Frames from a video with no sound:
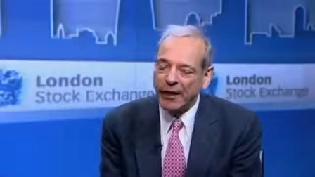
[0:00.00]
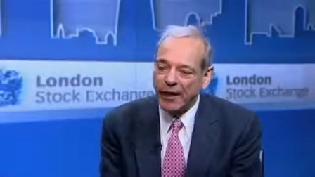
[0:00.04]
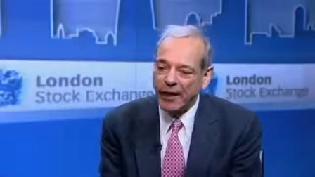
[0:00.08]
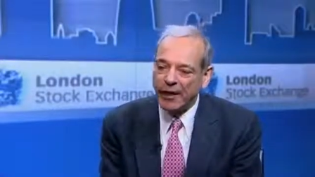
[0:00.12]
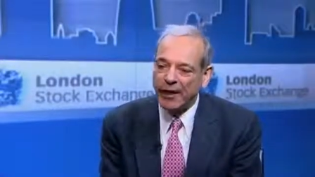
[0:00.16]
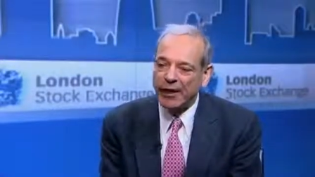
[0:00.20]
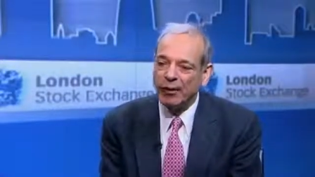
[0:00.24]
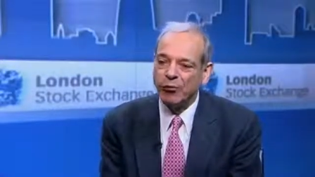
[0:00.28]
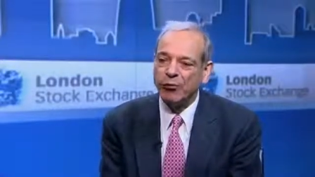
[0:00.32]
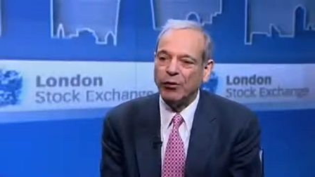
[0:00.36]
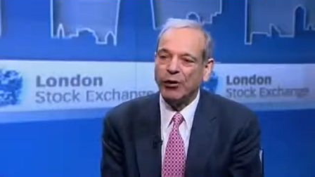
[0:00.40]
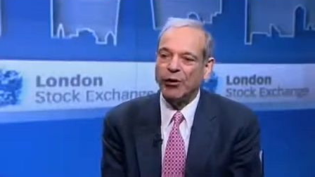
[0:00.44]

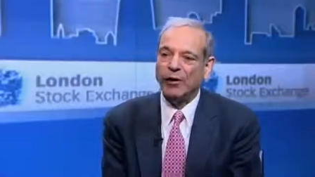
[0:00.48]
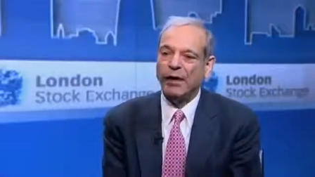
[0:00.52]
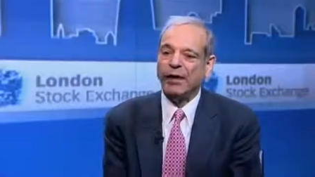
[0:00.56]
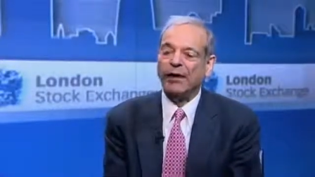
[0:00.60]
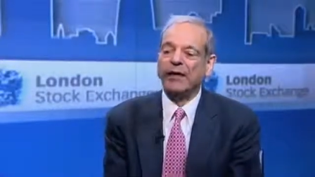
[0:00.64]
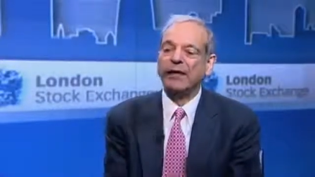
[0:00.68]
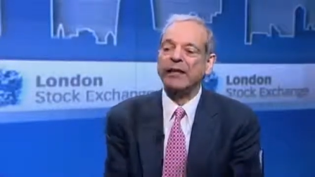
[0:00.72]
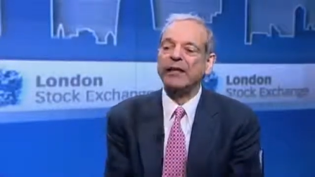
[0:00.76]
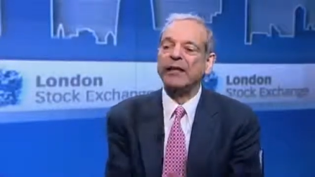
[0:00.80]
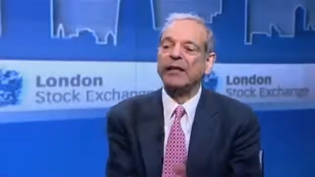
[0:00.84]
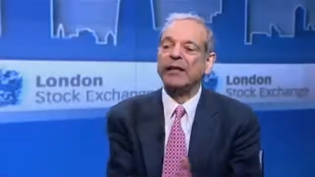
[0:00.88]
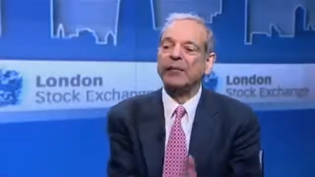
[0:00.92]
anywhere
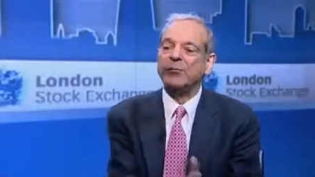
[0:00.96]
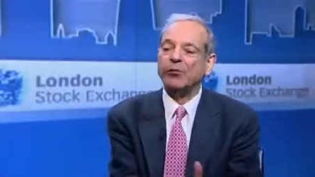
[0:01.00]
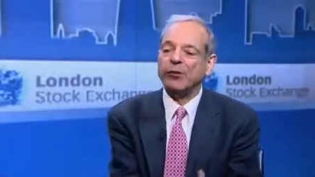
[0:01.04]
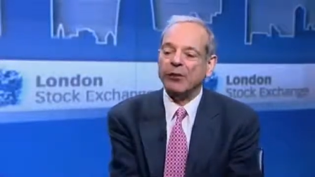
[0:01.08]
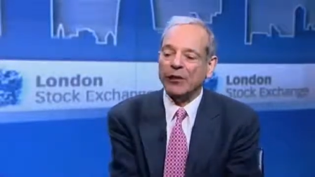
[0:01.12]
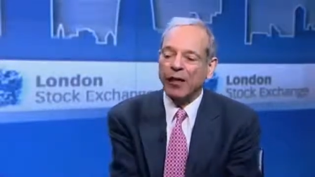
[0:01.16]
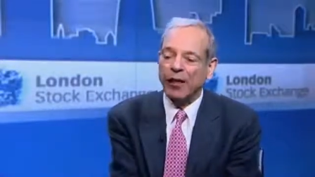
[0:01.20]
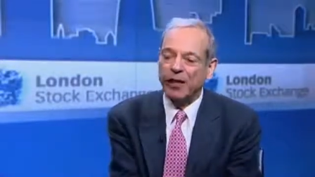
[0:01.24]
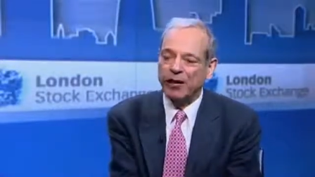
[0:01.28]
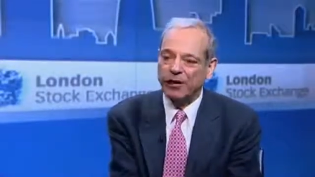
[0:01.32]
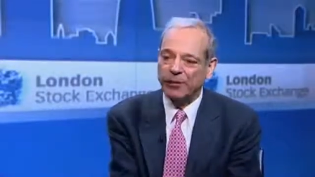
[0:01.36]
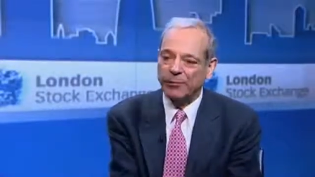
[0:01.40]
and link up
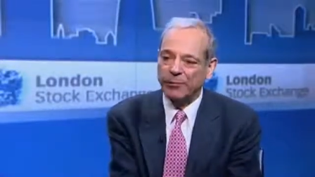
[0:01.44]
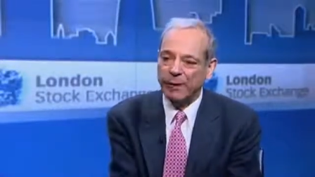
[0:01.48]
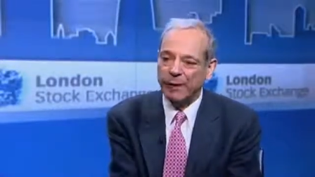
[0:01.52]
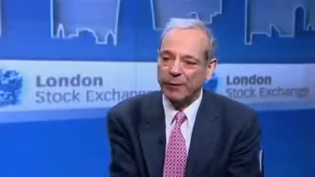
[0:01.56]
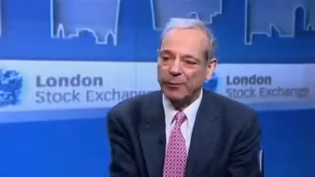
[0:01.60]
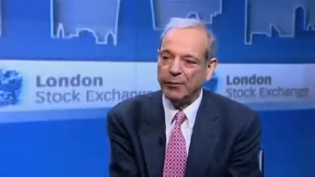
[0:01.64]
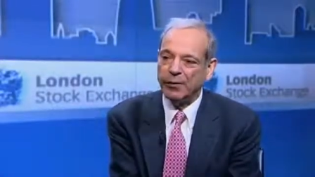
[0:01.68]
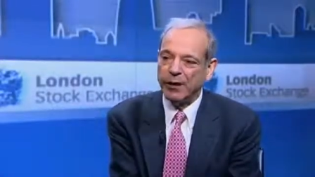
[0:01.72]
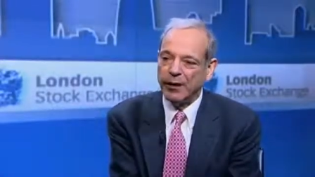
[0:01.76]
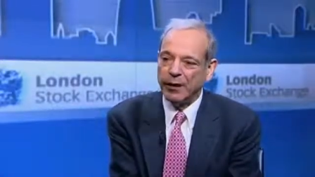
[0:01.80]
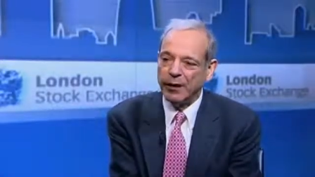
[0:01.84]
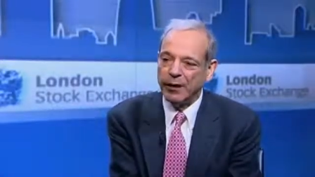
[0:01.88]
with other
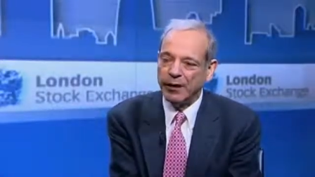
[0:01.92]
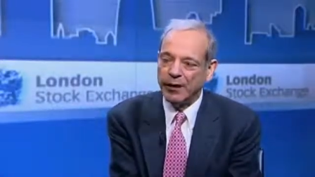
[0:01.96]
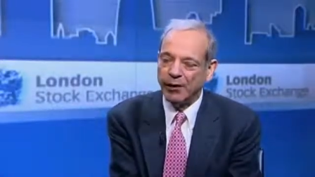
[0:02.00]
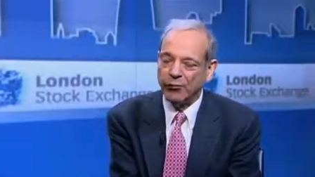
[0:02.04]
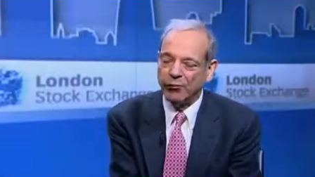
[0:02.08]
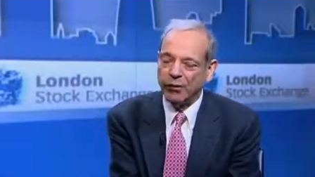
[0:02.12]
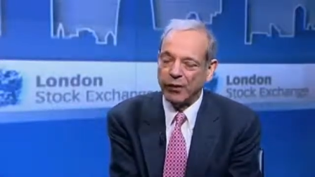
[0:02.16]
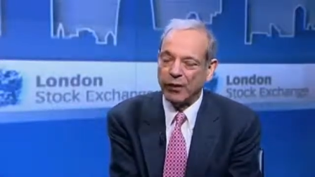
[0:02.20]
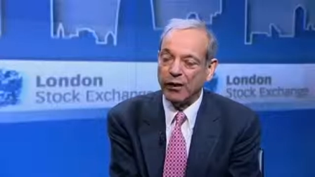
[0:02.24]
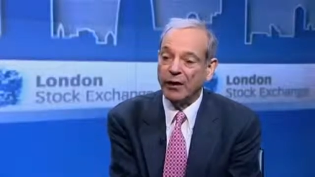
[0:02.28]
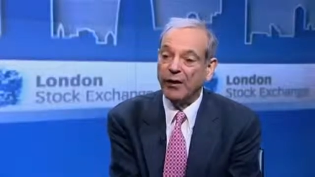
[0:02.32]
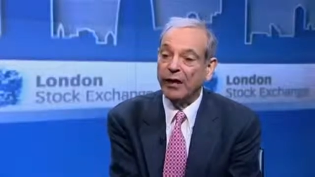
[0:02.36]
people
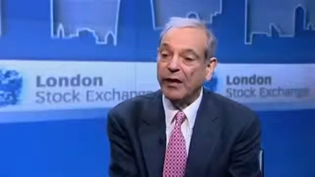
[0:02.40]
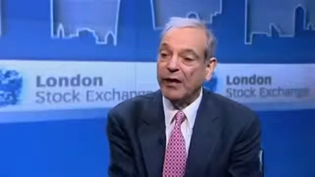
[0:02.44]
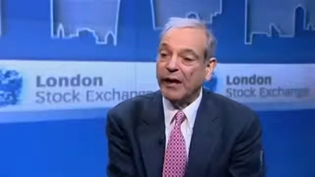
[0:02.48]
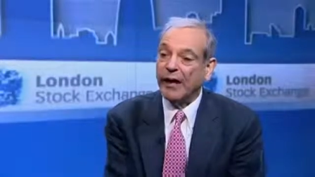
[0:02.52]
anywhere.